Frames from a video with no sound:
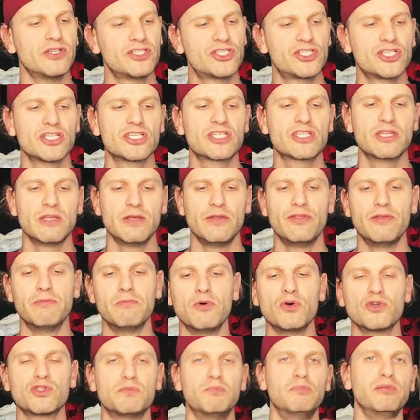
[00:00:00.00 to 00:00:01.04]
It's just the, the,
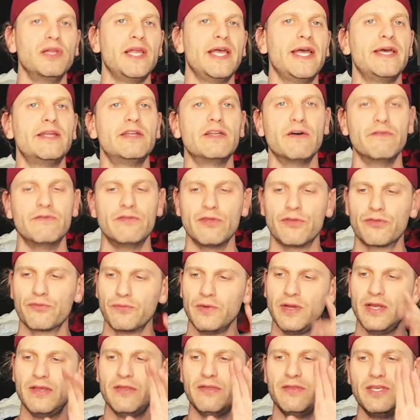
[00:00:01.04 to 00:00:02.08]
most bland of the three.